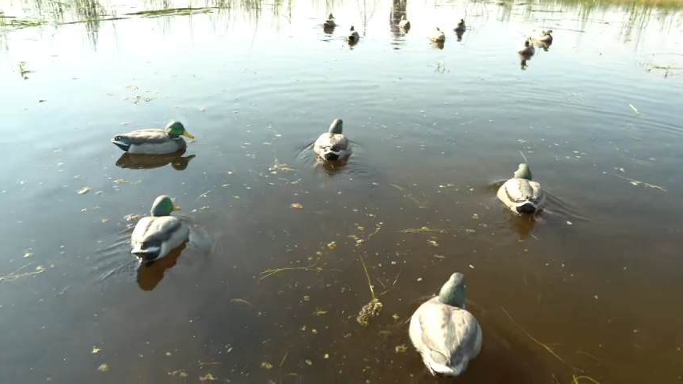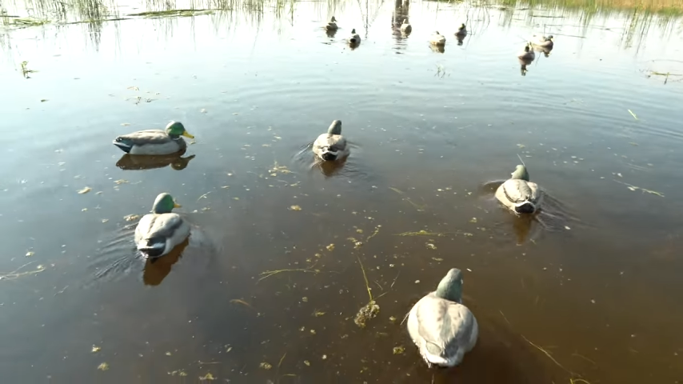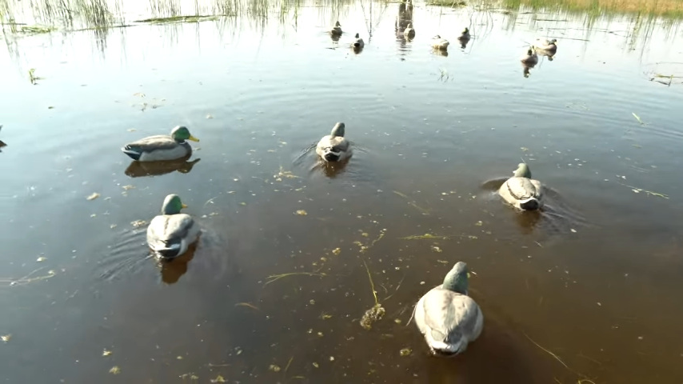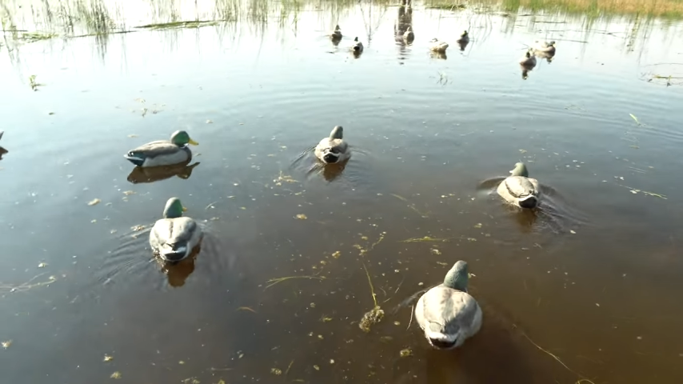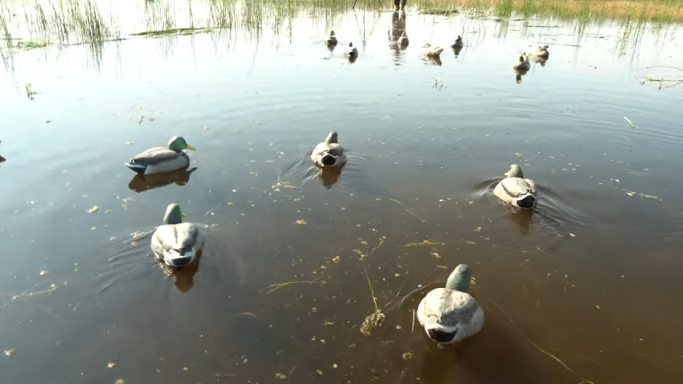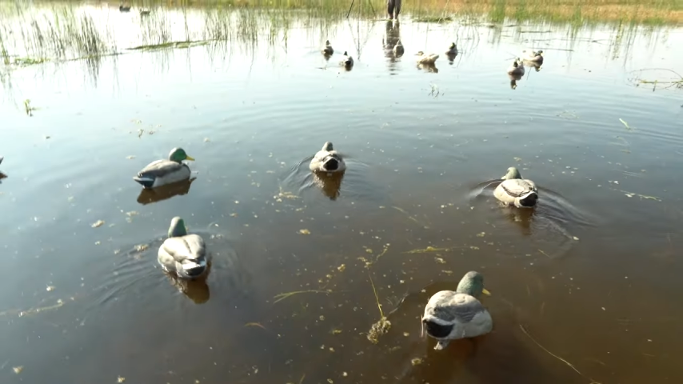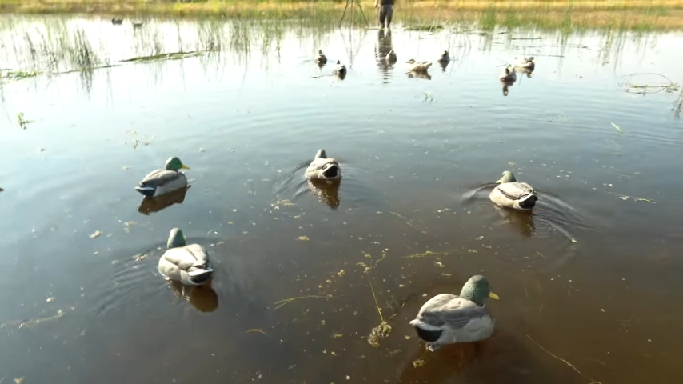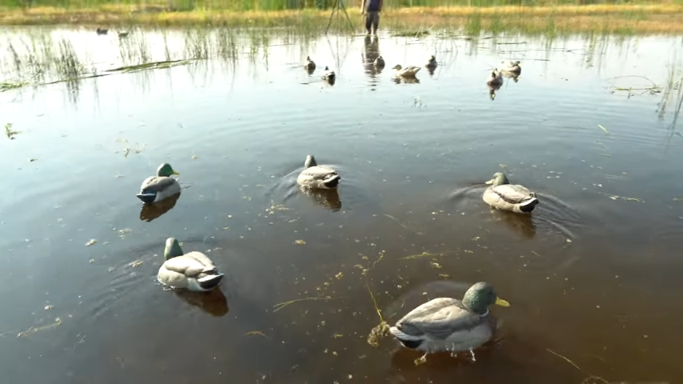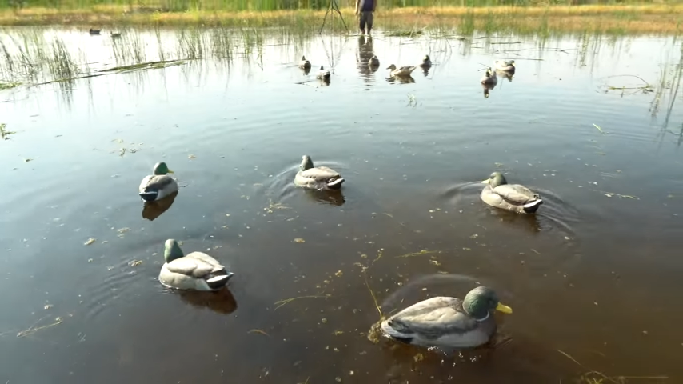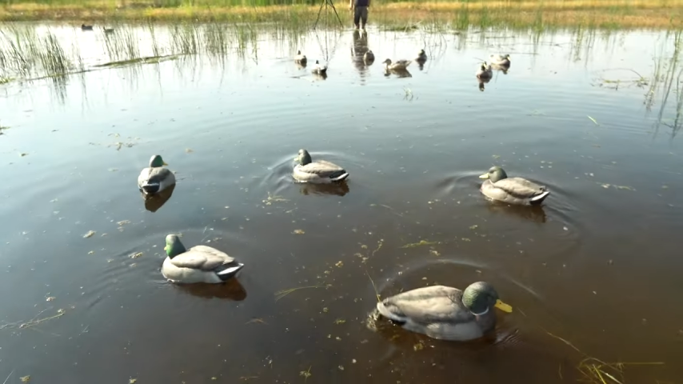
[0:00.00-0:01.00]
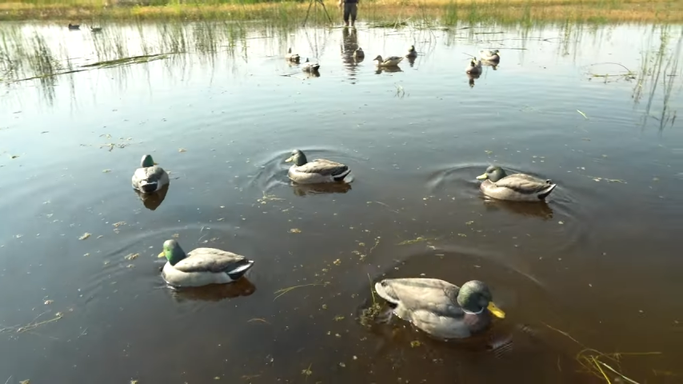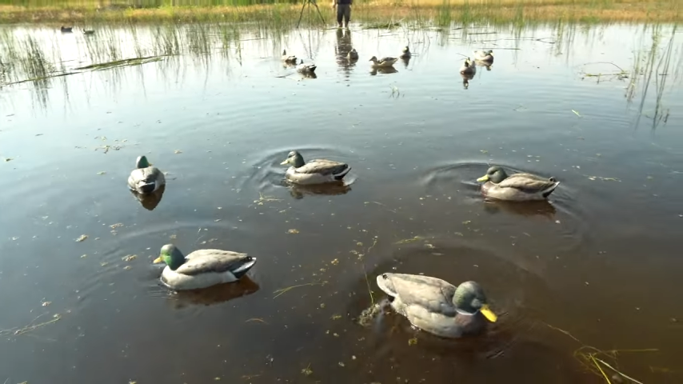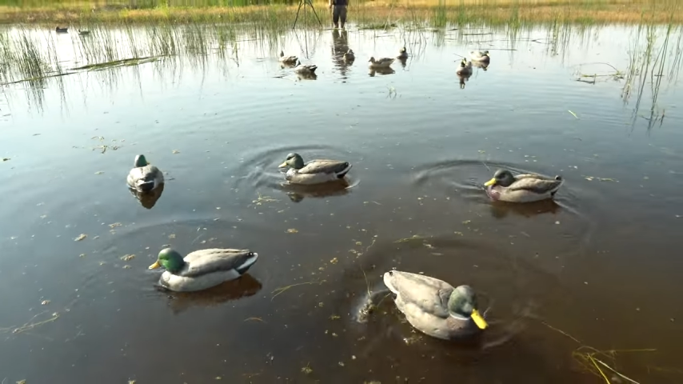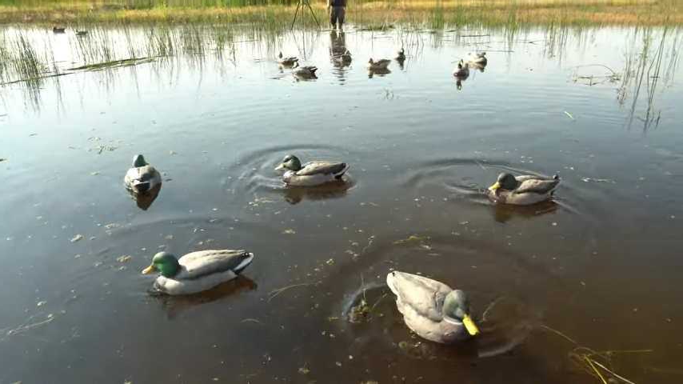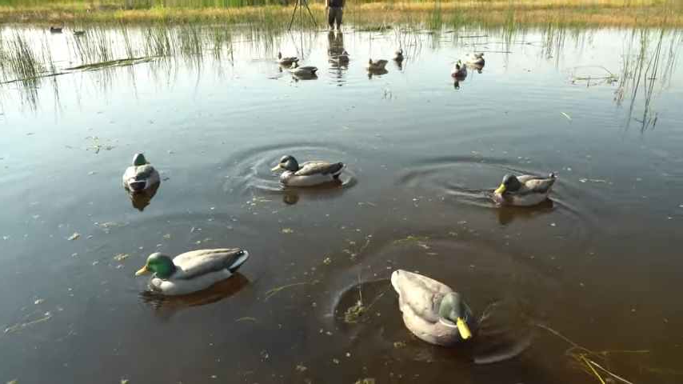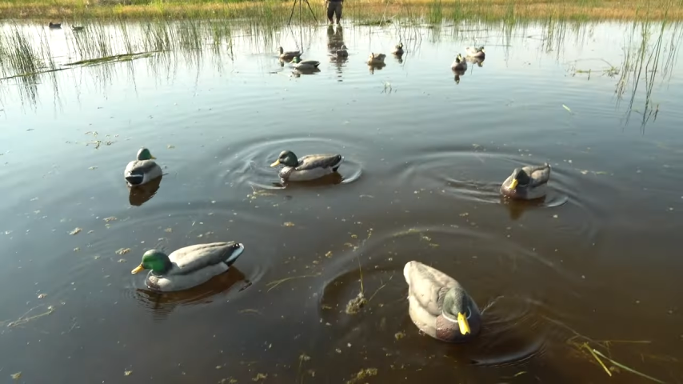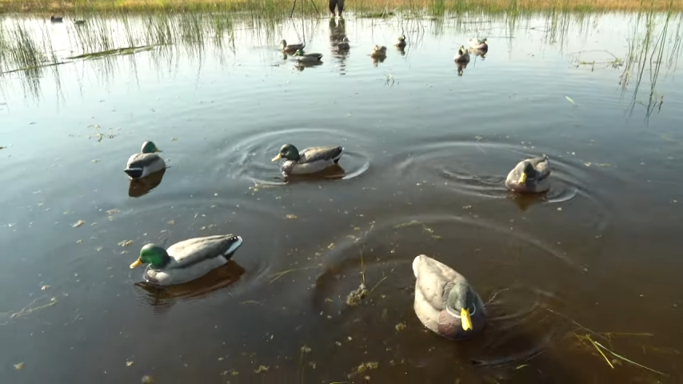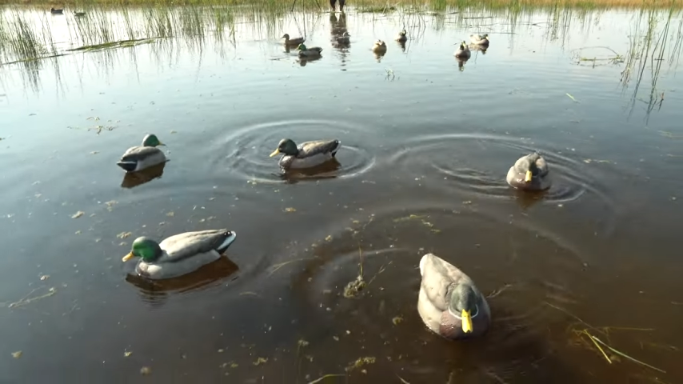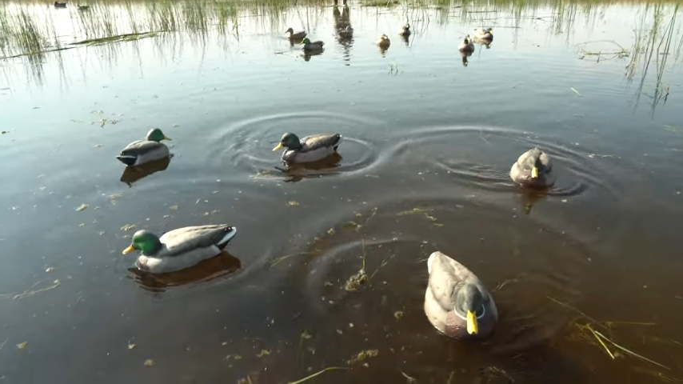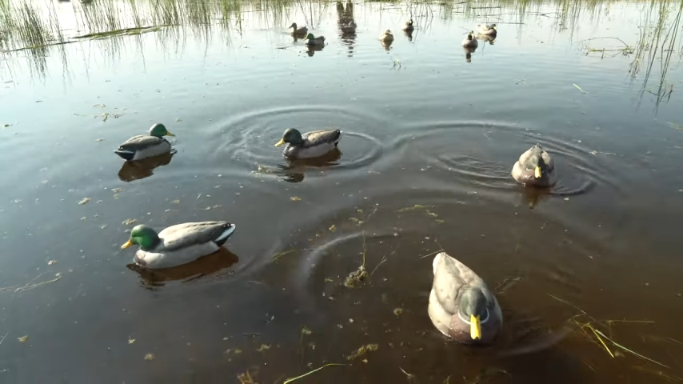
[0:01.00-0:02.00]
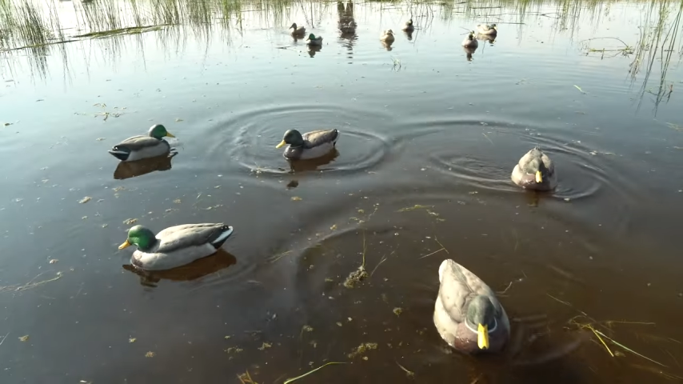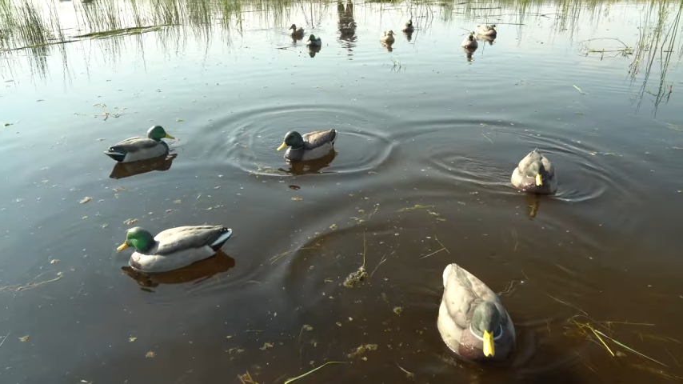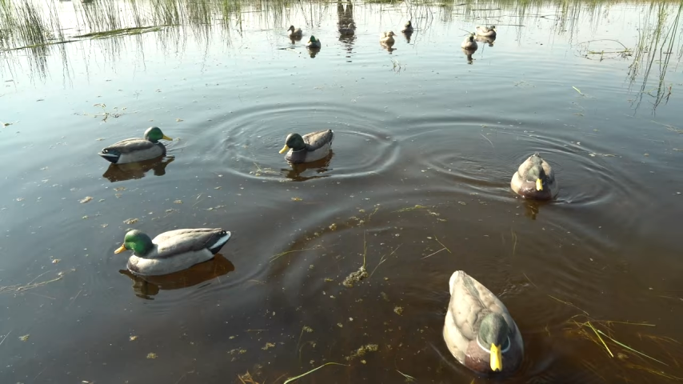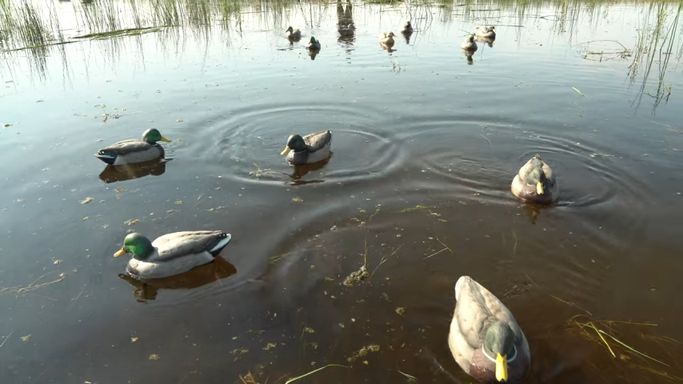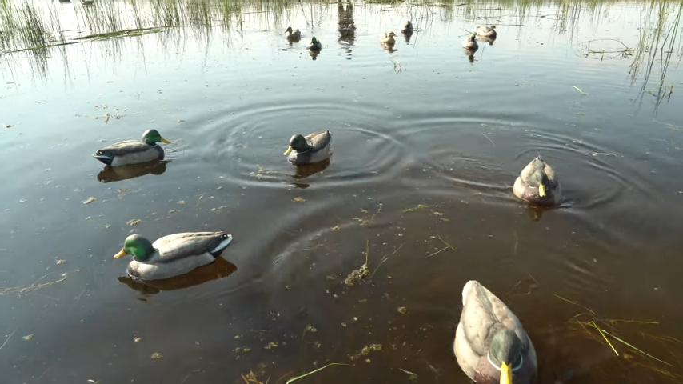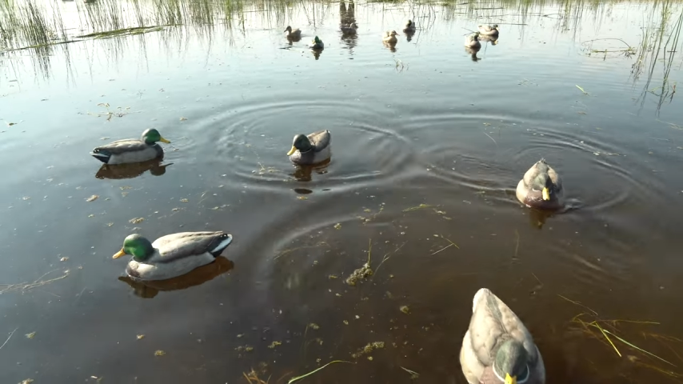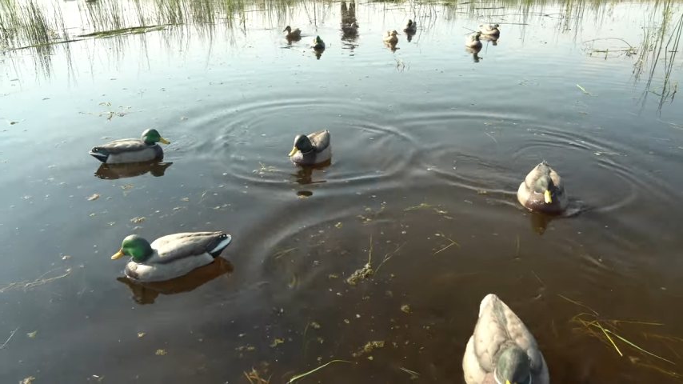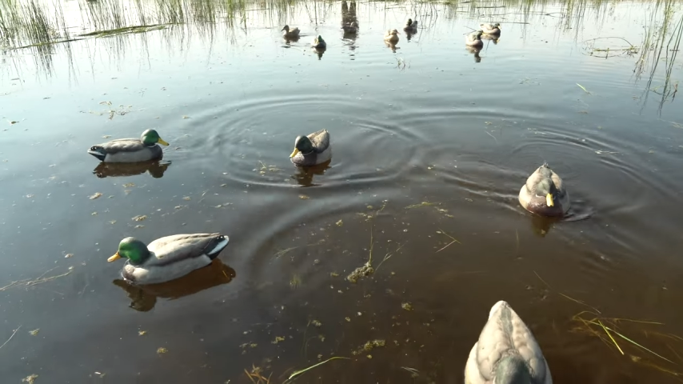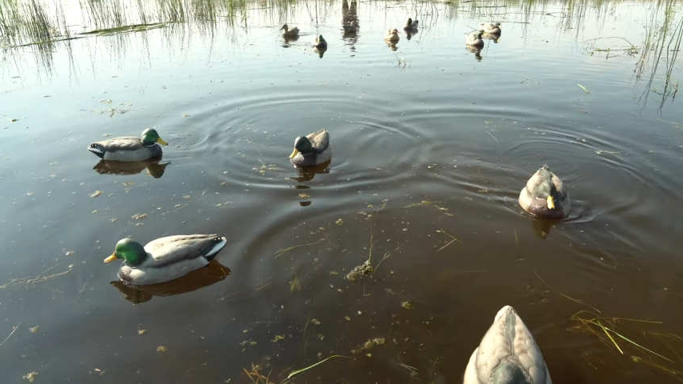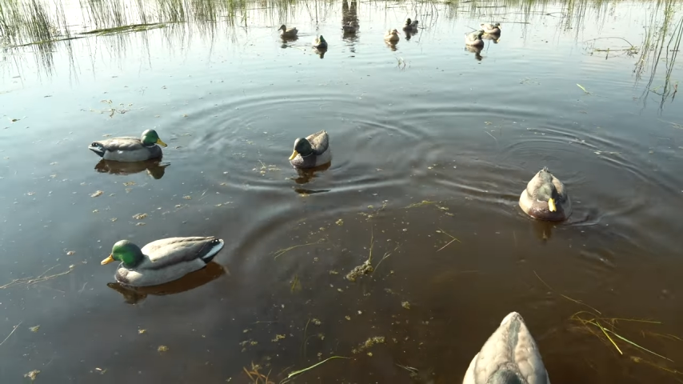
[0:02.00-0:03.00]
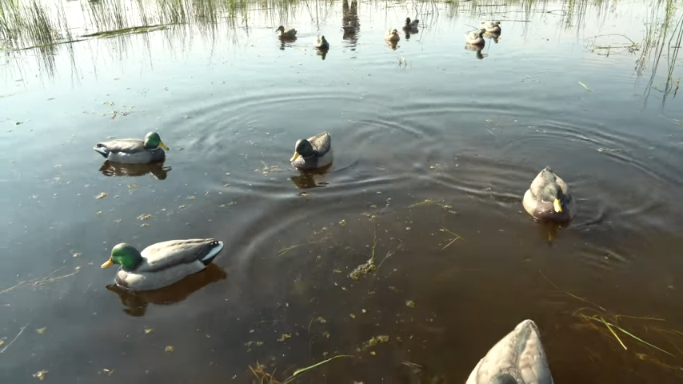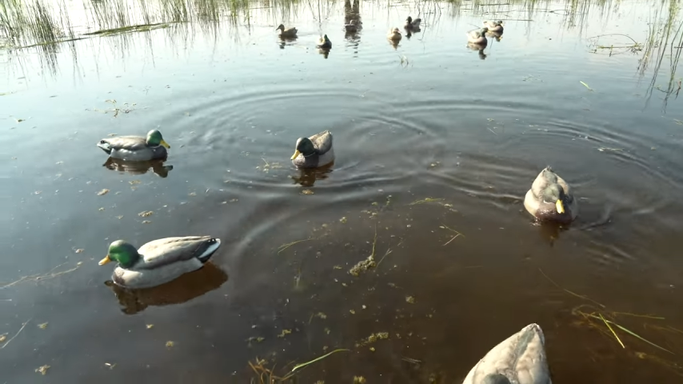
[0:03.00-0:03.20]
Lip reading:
(no speaker visible)